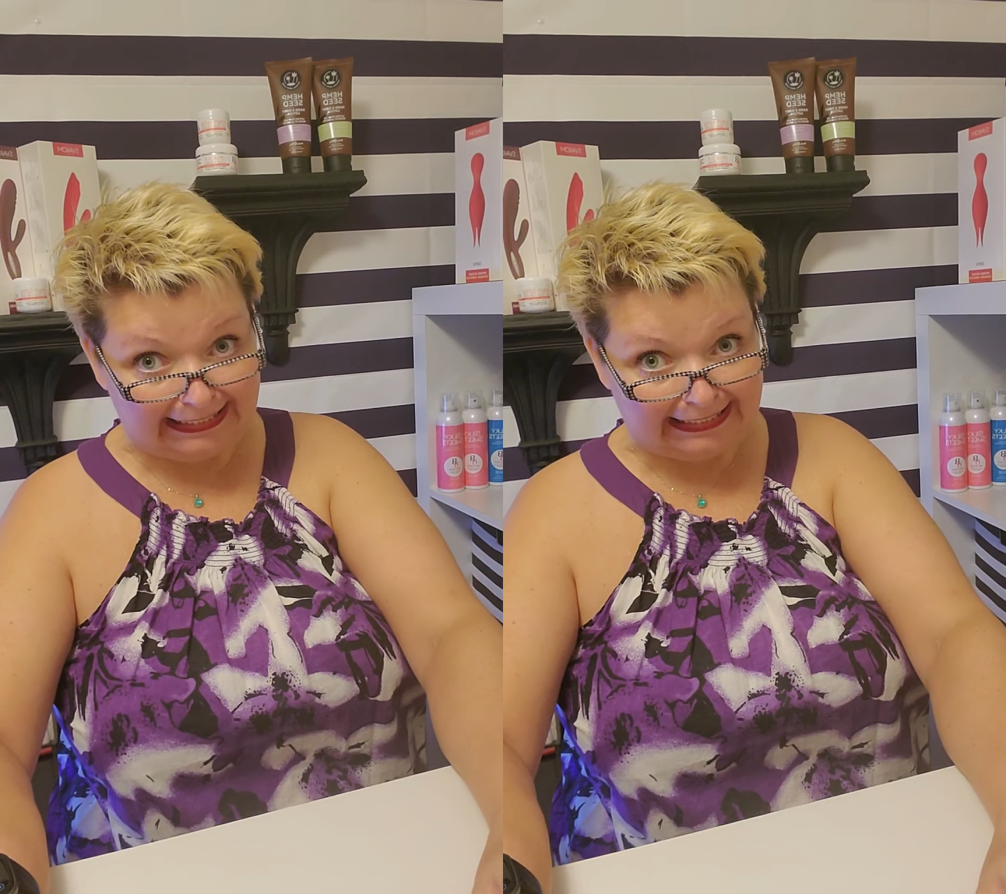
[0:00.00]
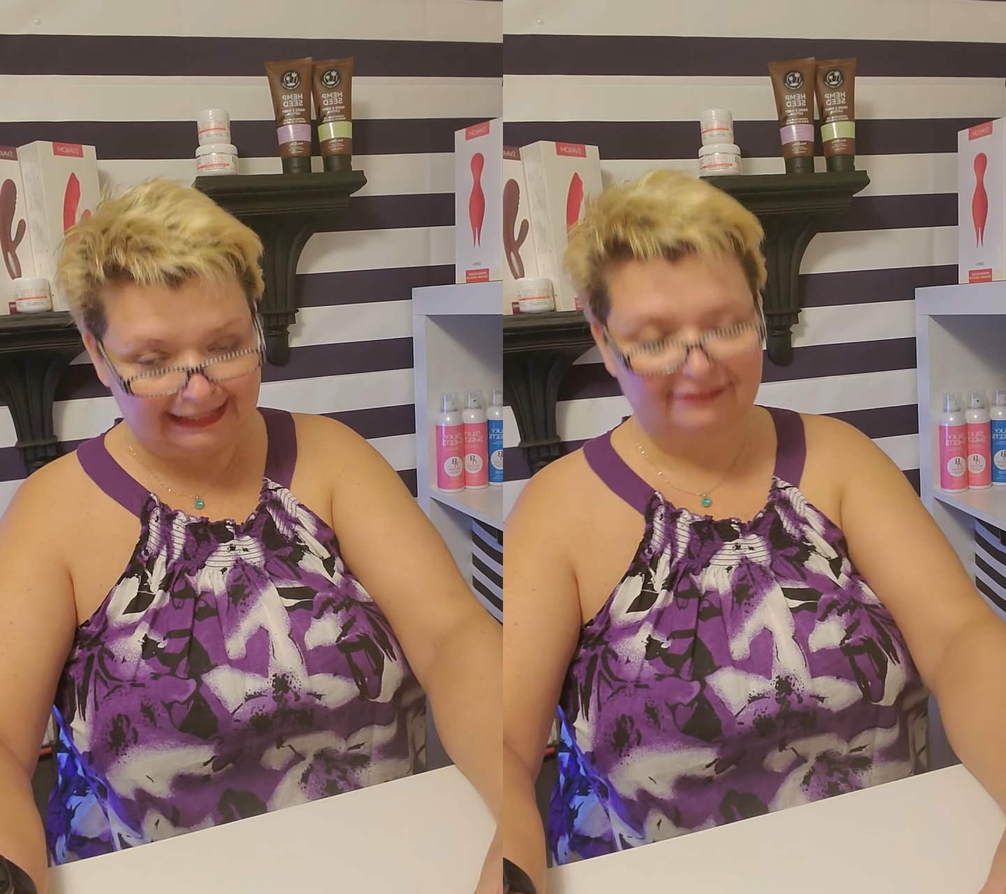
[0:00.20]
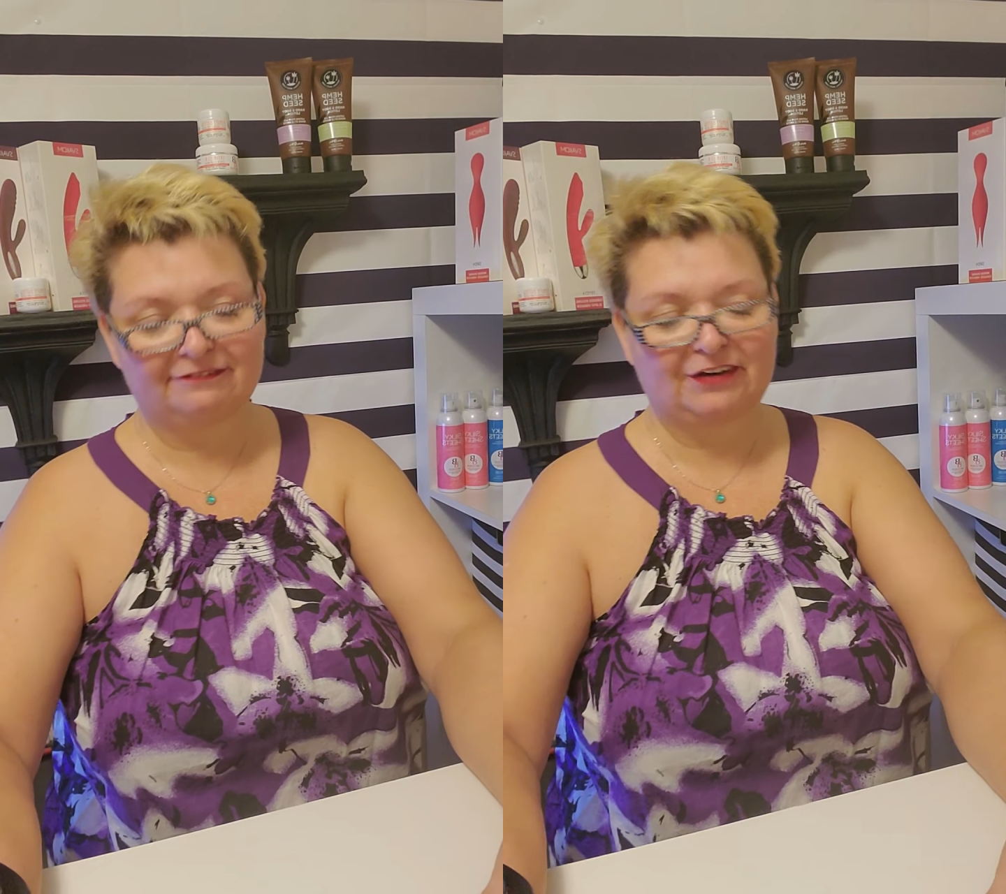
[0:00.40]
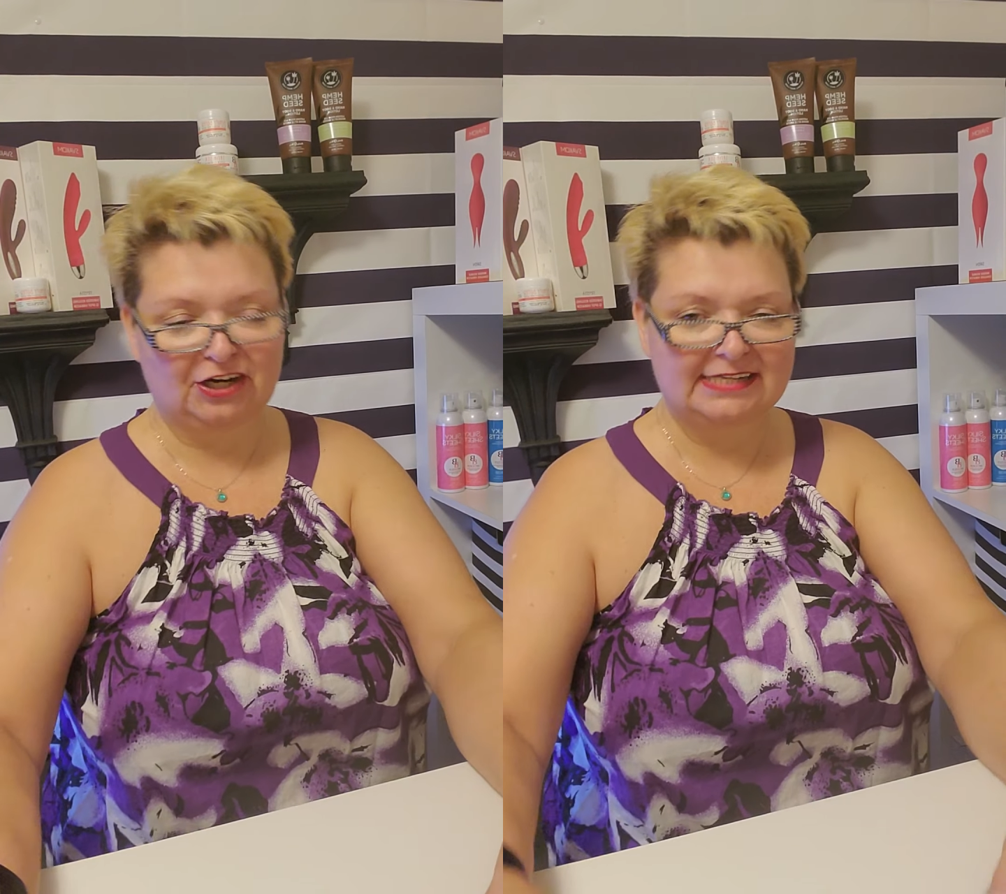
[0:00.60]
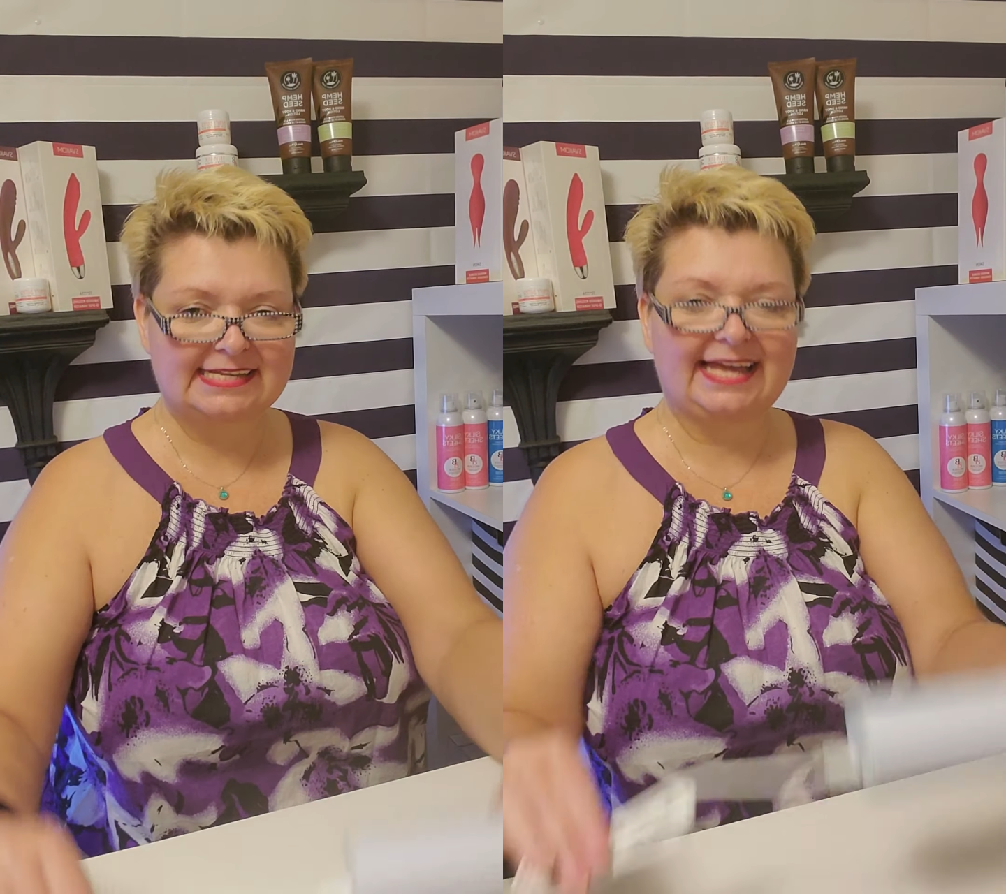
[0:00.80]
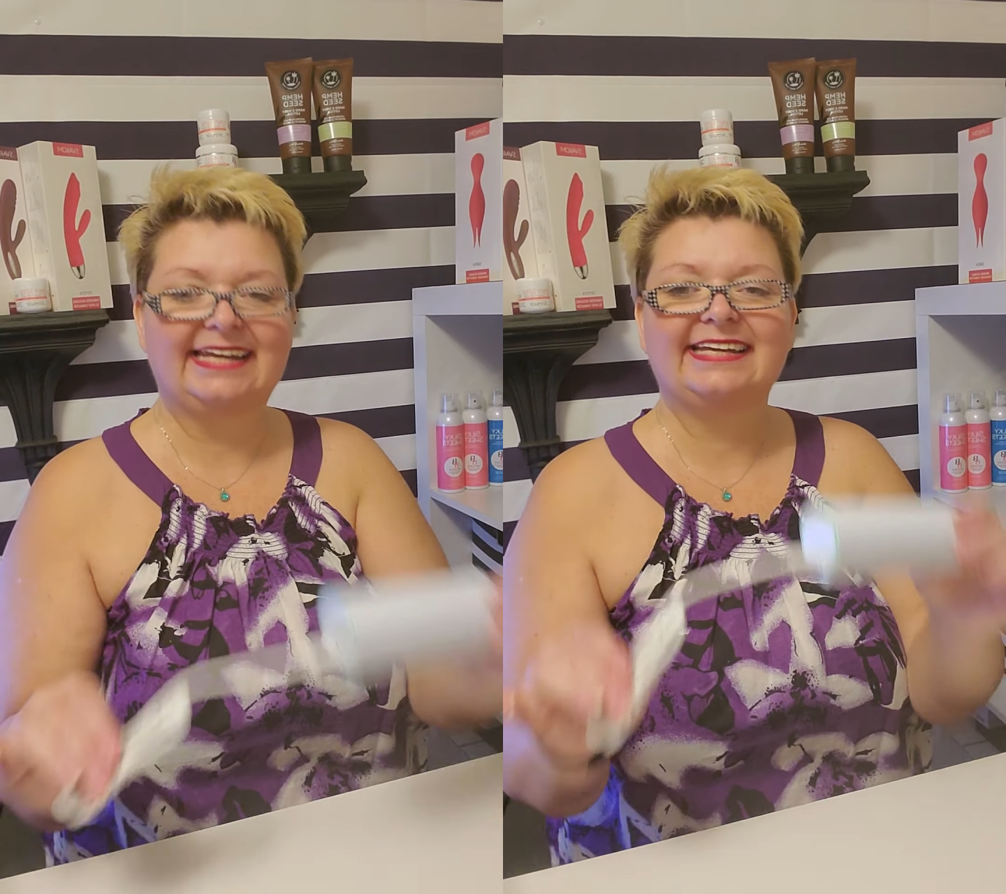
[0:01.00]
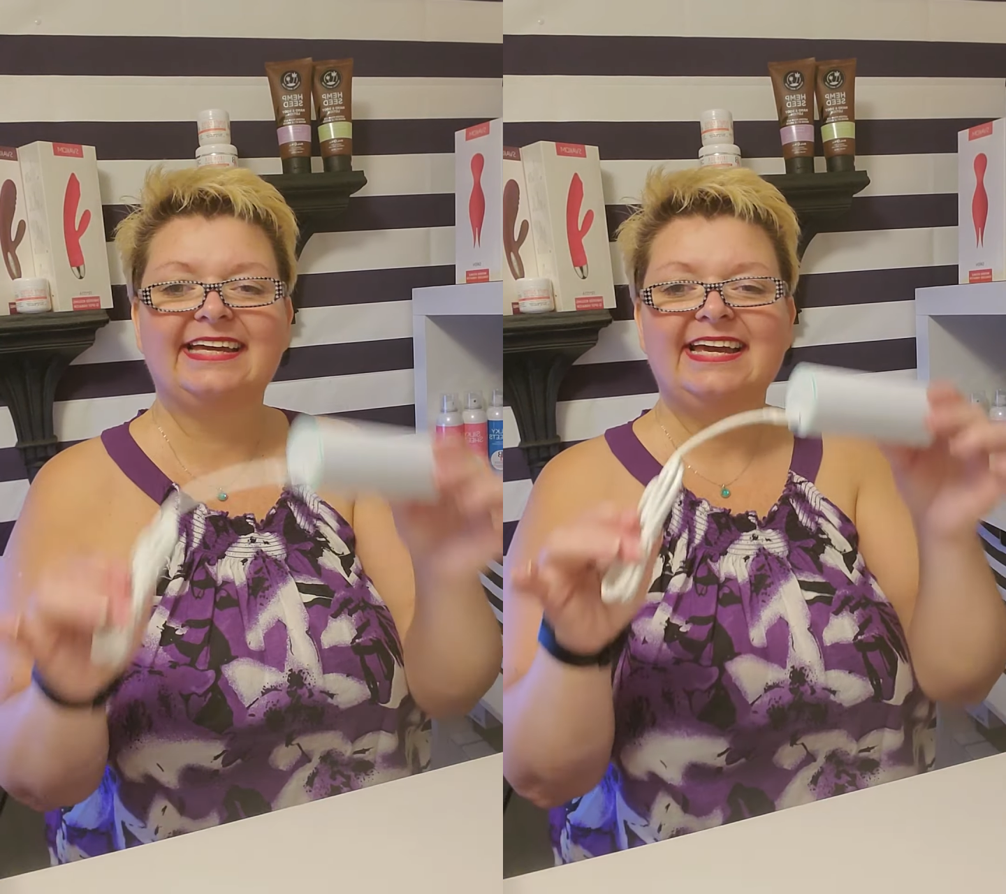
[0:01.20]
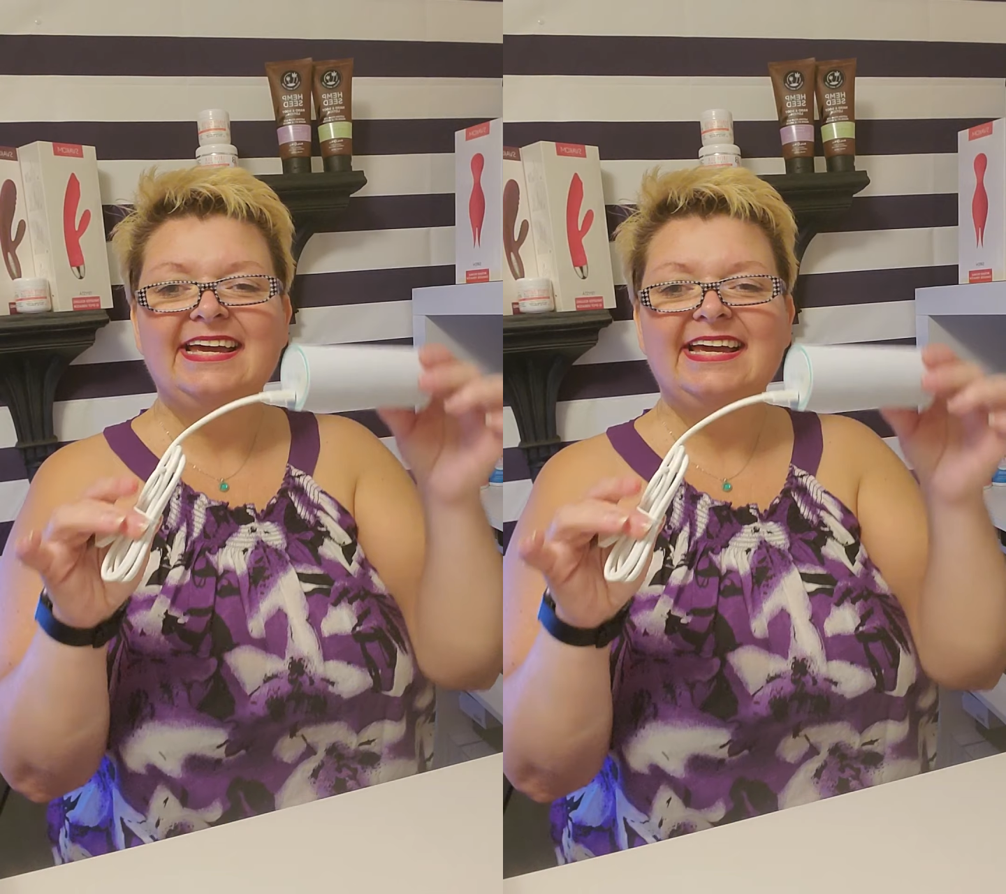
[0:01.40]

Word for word: Eek! Very exciting.